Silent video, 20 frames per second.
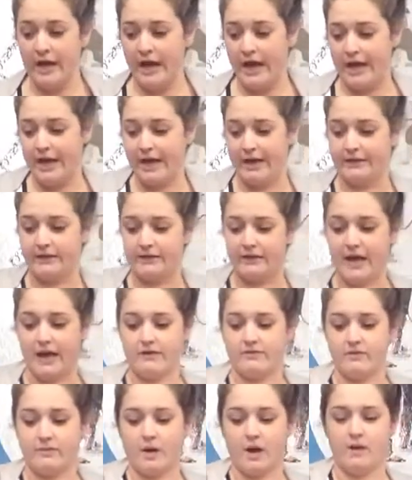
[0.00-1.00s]
and a lot
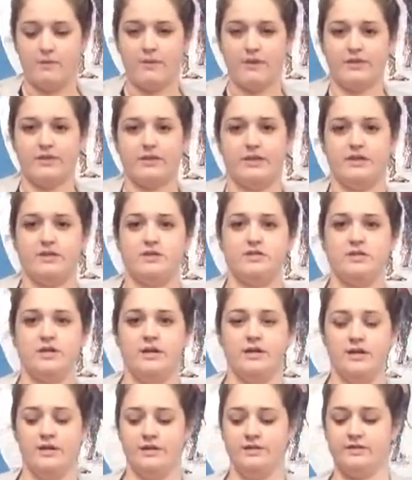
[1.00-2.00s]
of them come with these
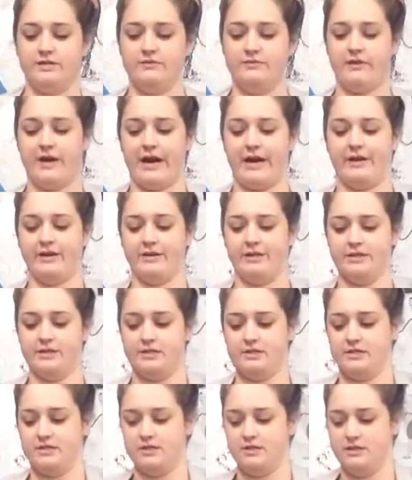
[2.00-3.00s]

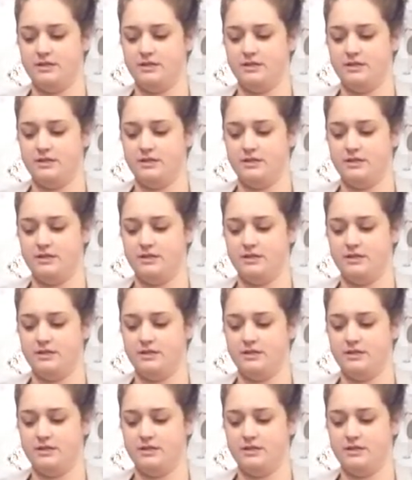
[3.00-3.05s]
dividers